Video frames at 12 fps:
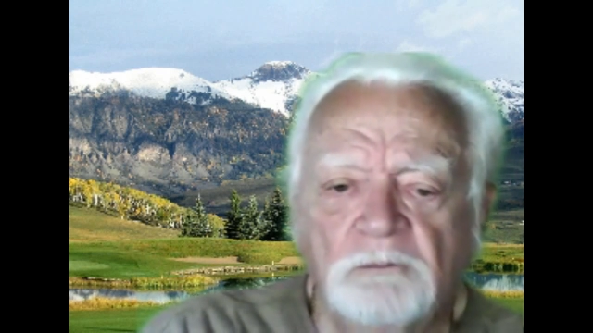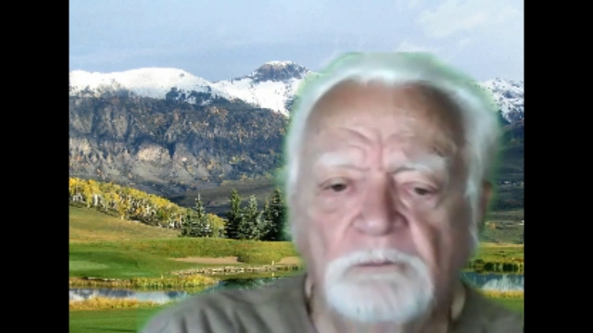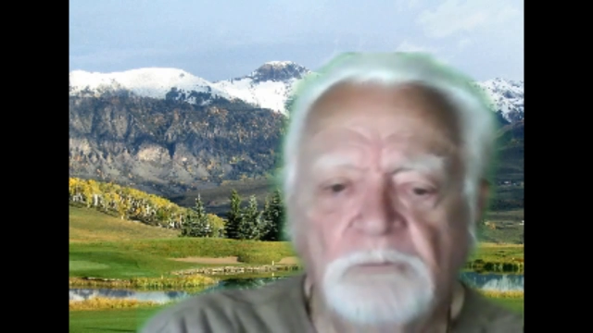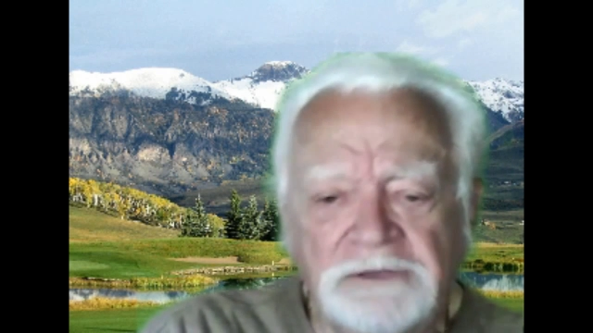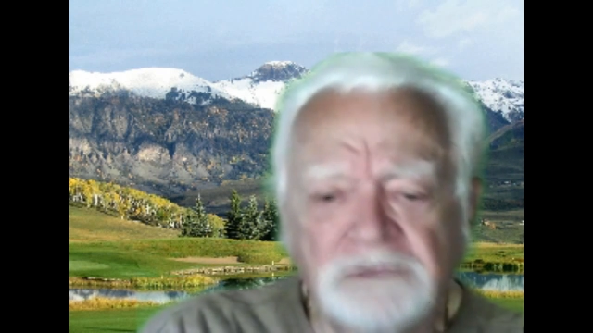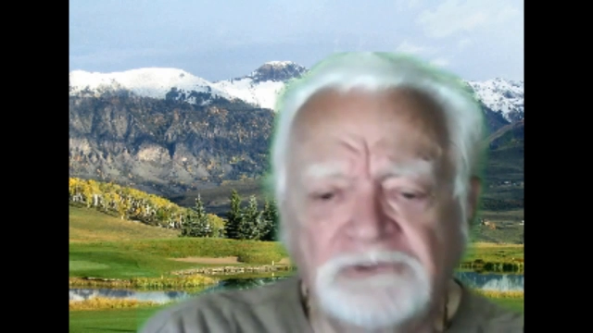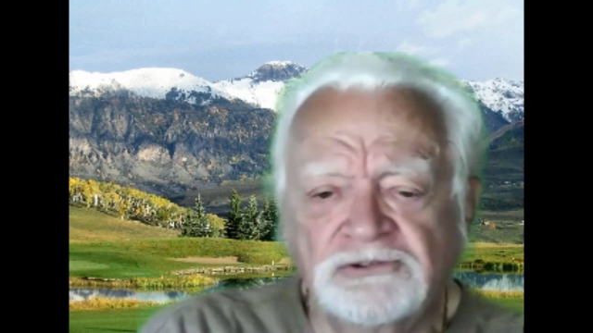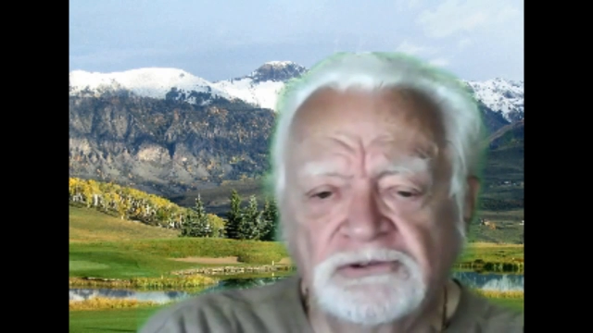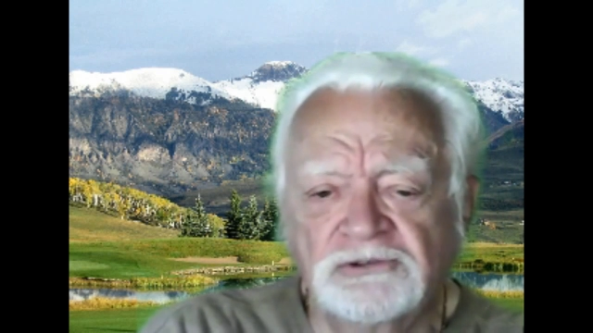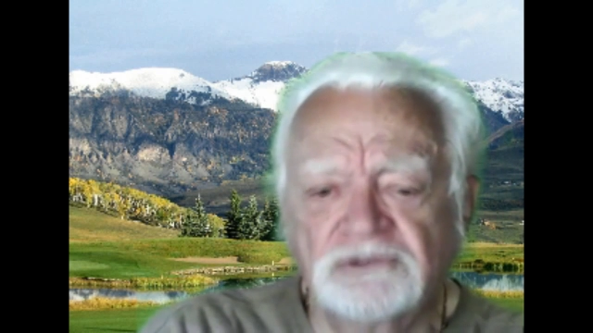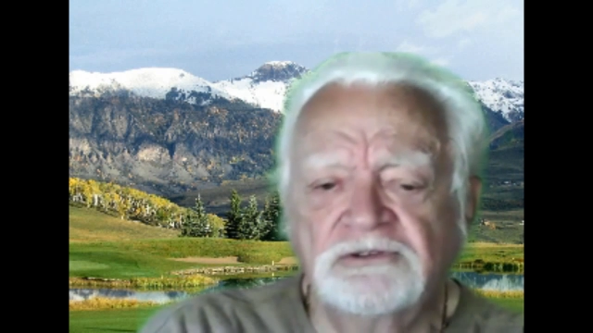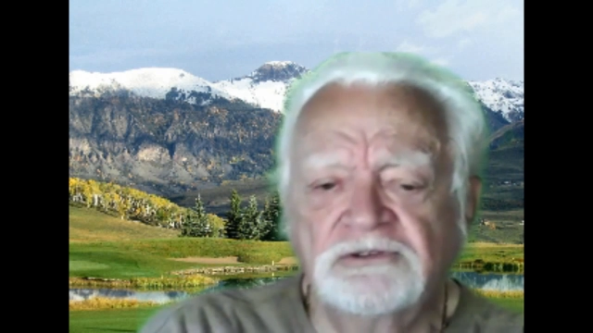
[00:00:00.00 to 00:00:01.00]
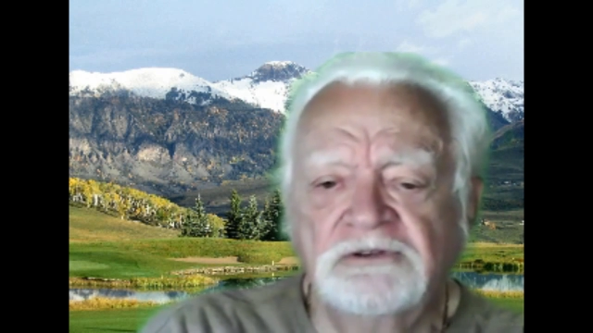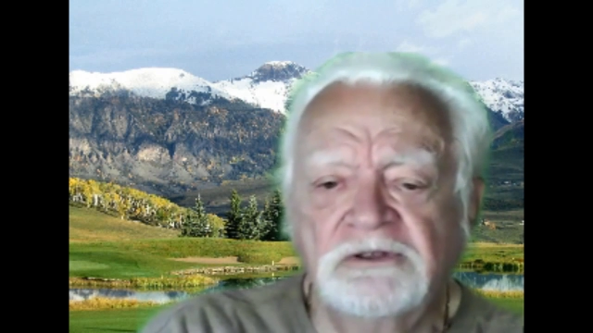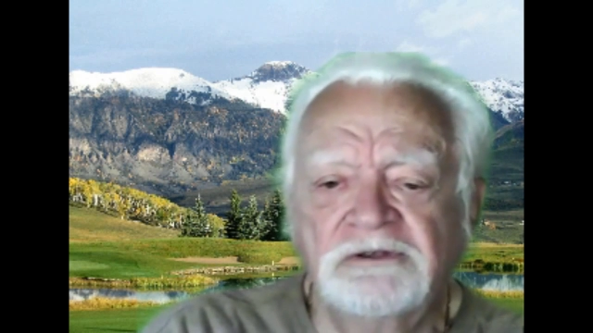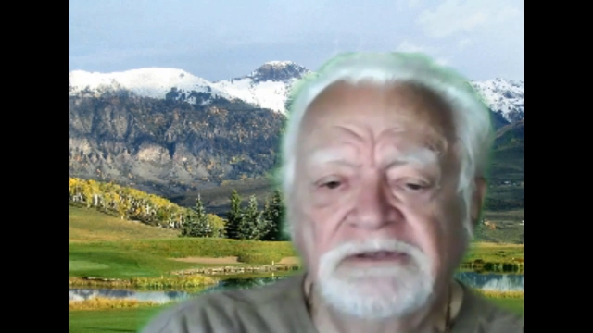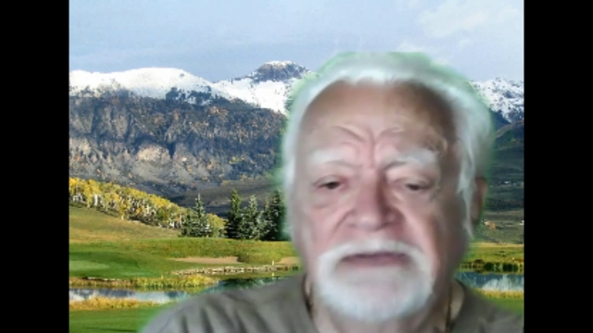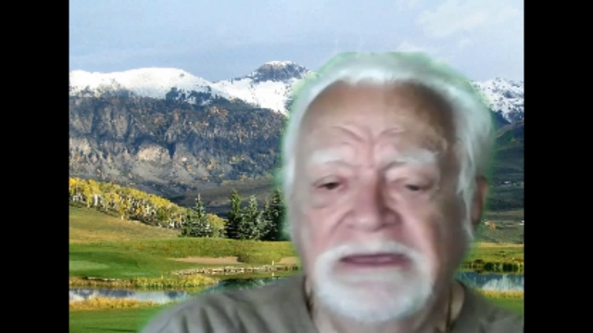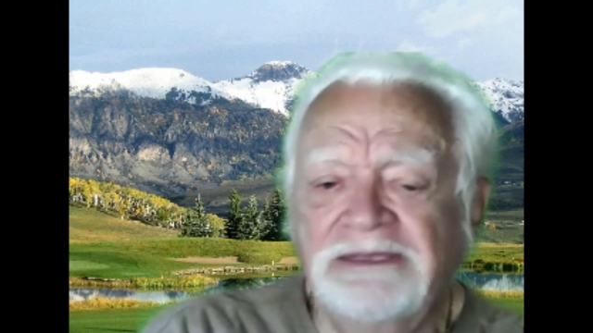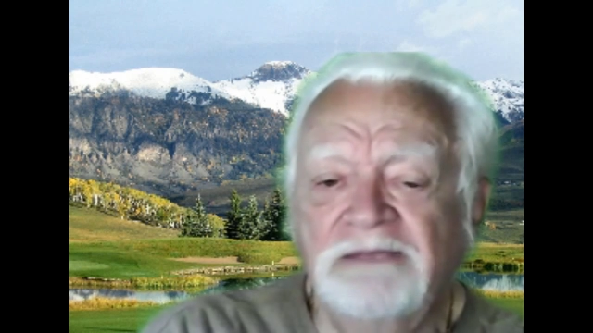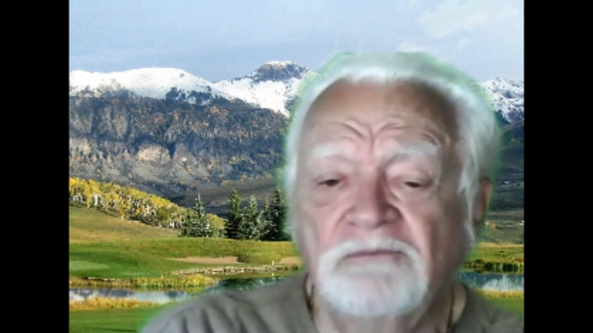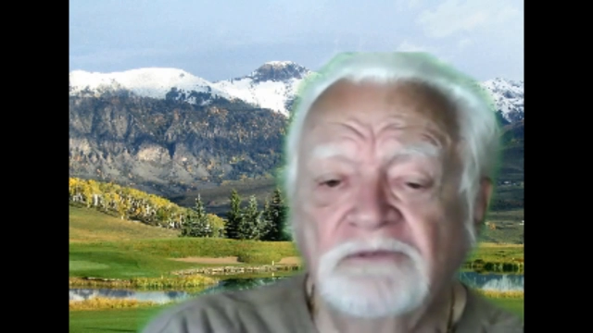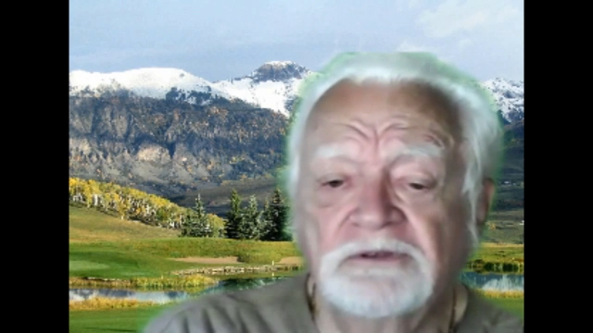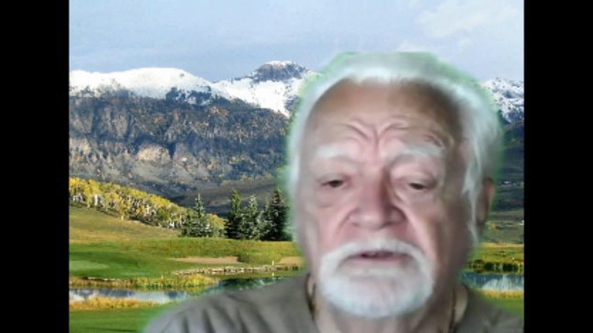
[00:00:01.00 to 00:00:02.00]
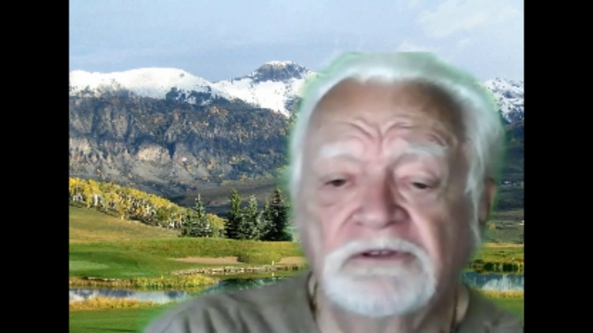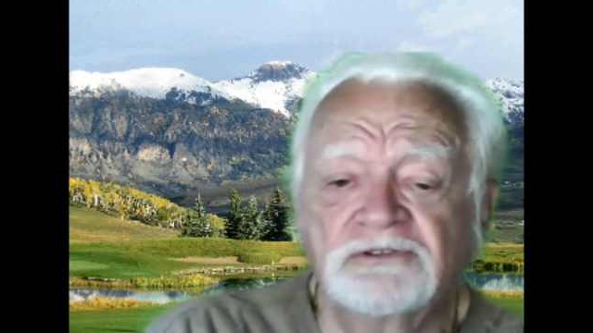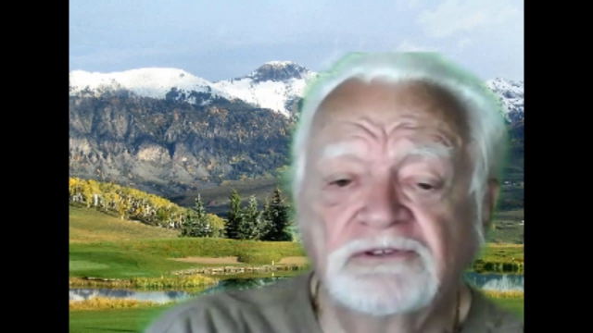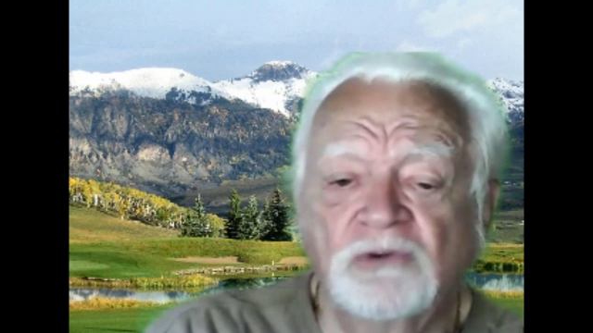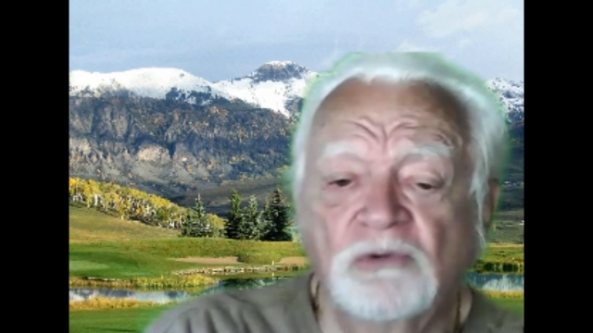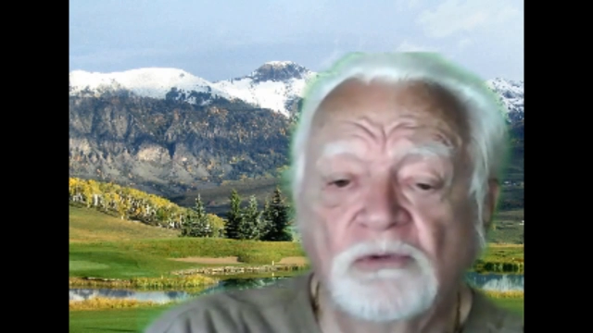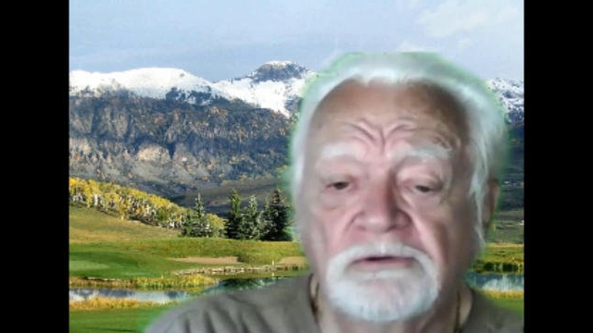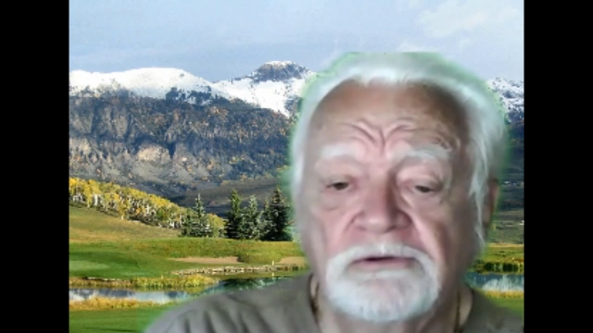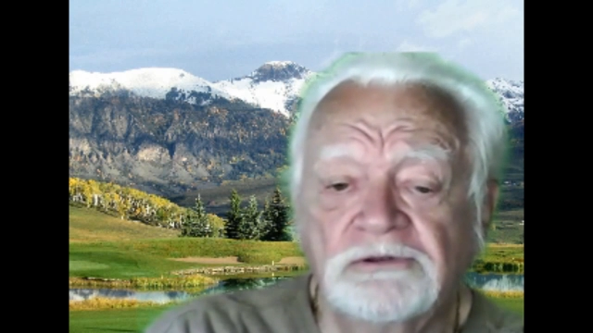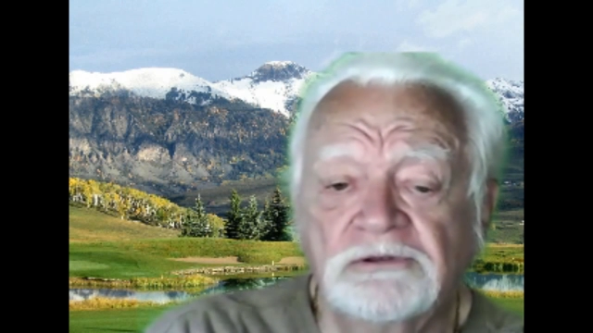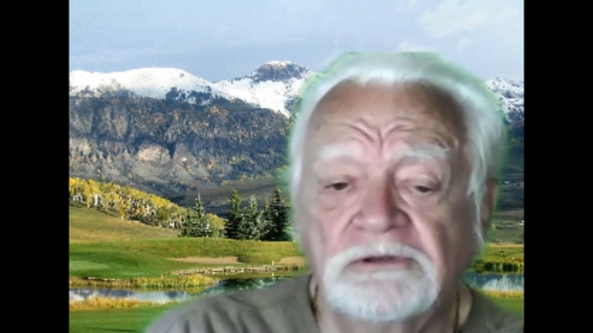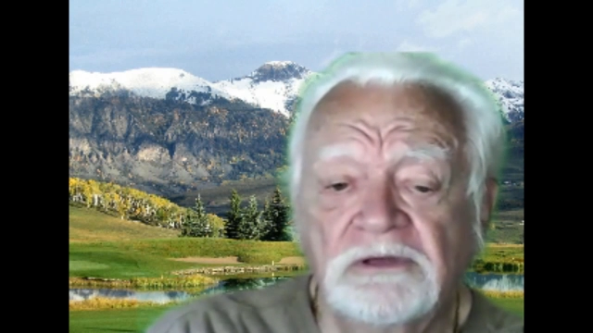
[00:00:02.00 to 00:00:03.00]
pictures and the names in the stories,